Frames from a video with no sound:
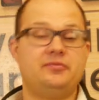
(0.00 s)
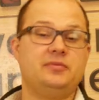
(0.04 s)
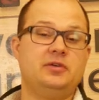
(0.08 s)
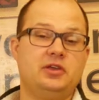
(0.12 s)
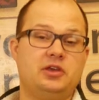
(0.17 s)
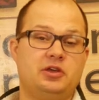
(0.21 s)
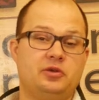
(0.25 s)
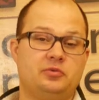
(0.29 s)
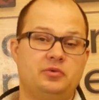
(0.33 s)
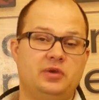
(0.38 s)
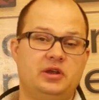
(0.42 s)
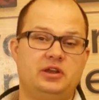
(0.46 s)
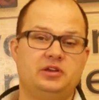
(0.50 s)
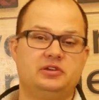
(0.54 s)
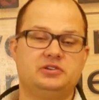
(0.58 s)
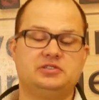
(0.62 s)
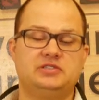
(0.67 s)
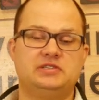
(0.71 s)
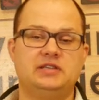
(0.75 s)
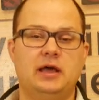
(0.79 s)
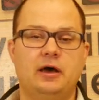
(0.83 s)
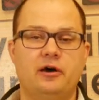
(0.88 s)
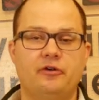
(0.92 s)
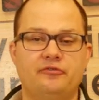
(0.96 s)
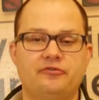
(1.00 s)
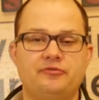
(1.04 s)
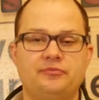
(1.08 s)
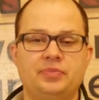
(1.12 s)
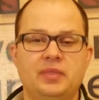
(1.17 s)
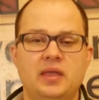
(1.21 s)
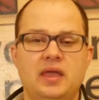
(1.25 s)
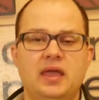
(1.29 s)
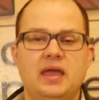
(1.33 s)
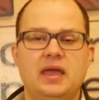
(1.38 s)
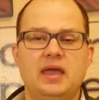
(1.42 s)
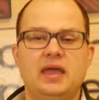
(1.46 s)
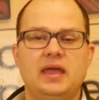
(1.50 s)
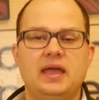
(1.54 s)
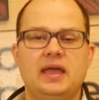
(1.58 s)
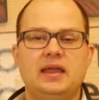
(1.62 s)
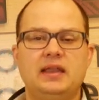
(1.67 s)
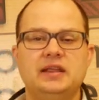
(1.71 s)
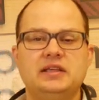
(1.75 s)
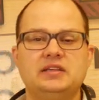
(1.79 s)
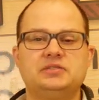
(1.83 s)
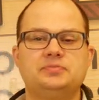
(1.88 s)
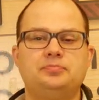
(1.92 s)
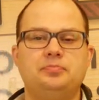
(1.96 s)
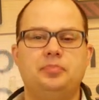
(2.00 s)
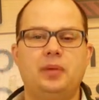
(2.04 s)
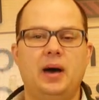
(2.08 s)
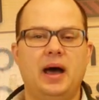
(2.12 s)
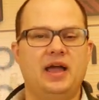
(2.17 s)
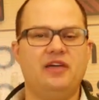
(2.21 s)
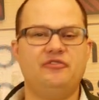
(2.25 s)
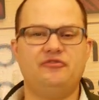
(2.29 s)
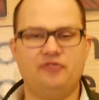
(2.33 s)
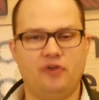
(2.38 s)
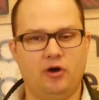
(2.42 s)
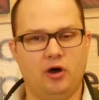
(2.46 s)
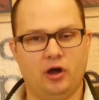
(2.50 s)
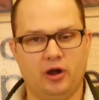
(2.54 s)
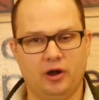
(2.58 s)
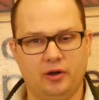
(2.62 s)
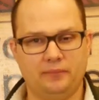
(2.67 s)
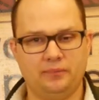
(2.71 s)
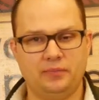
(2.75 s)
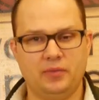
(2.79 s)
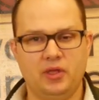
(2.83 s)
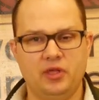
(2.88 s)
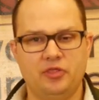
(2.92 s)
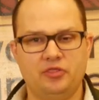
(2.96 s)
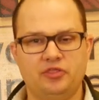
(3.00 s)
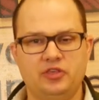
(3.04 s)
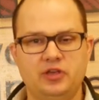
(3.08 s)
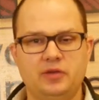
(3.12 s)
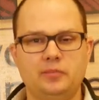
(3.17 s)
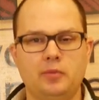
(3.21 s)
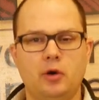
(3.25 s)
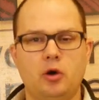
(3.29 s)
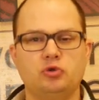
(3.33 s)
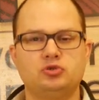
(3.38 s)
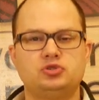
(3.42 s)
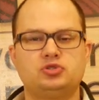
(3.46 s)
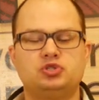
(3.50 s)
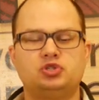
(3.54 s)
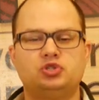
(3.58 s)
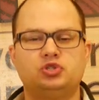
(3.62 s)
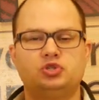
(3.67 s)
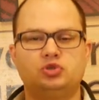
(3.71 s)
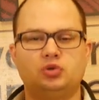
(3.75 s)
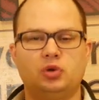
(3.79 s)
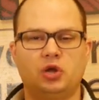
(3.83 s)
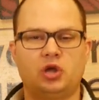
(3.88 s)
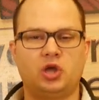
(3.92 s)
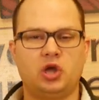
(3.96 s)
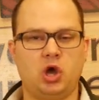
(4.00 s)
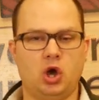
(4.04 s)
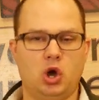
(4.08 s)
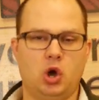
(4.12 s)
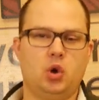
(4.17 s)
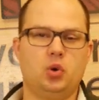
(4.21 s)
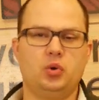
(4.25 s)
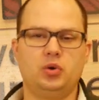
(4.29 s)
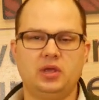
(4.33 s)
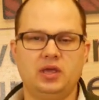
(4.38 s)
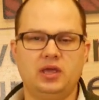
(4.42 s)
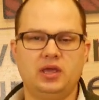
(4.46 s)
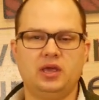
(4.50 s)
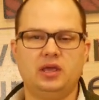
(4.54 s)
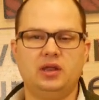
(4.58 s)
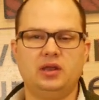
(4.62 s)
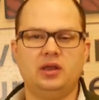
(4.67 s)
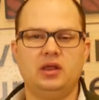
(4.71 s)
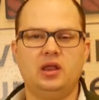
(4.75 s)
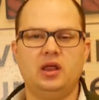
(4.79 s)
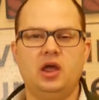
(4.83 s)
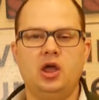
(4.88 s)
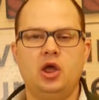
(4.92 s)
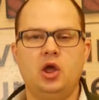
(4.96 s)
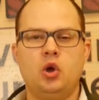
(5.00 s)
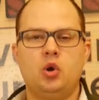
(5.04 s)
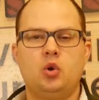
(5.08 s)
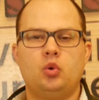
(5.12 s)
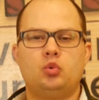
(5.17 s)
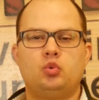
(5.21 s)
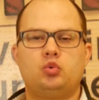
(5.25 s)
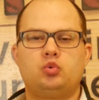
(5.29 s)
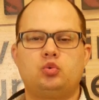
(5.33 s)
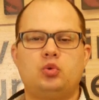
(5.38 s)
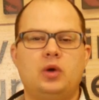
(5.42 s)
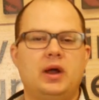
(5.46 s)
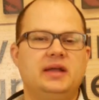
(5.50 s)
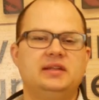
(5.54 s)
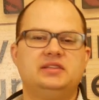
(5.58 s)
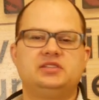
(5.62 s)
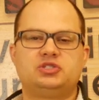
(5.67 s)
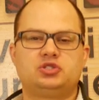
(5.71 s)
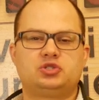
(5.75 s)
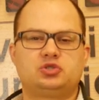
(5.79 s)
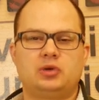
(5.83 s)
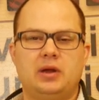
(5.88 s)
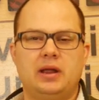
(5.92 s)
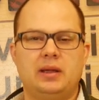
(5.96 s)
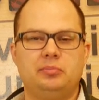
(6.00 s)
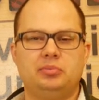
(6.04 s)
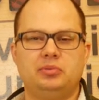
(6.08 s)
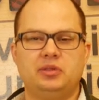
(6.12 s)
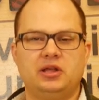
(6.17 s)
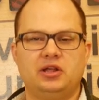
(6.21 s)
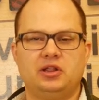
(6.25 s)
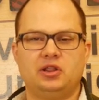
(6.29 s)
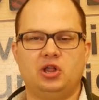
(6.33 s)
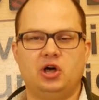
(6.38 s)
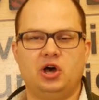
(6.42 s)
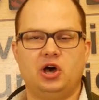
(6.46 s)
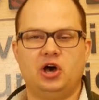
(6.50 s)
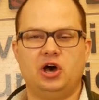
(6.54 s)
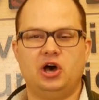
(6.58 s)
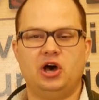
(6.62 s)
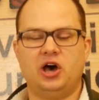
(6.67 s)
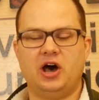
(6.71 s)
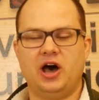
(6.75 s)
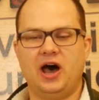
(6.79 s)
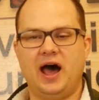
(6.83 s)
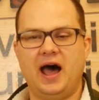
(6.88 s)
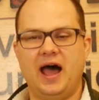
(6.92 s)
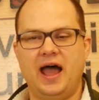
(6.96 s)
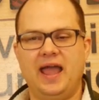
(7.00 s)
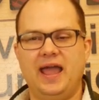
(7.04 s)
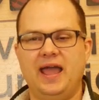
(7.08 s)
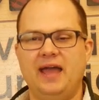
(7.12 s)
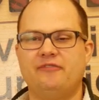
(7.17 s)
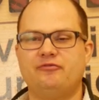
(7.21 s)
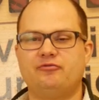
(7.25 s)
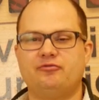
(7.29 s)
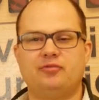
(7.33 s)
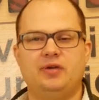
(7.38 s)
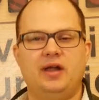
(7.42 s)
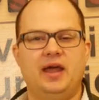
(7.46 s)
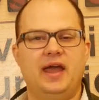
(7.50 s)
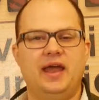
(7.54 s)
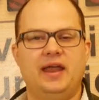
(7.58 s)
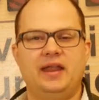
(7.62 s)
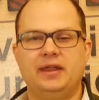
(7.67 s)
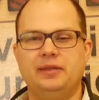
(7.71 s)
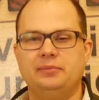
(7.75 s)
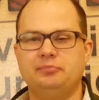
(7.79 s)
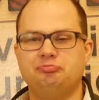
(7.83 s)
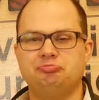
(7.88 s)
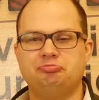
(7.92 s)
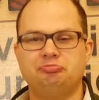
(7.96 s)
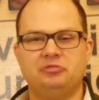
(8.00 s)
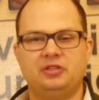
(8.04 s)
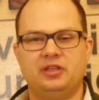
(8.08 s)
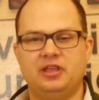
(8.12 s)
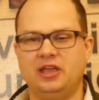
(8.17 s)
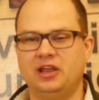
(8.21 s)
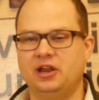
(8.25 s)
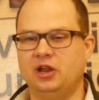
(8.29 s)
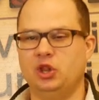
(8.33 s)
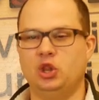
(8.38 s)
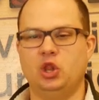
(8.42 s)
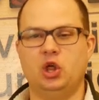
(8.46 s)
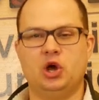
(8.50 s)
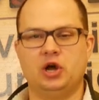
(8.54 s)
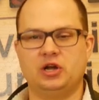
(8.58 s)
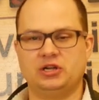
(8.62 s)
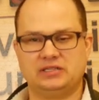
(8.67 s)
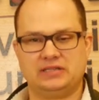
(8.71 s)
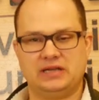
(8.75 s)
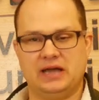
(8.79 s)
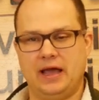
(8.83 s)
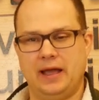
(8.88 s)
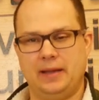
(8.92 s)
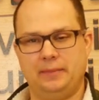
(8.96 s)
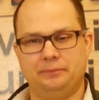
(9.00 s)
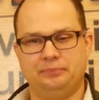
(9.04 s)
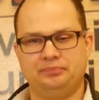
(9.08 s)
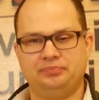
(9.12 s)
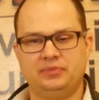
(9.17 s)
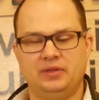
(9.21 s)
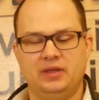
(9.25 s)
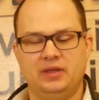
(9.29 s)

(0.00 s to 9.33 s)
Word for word: me, you can read it yourself. It is by far the most draconian rights trampling law I have read in a long time.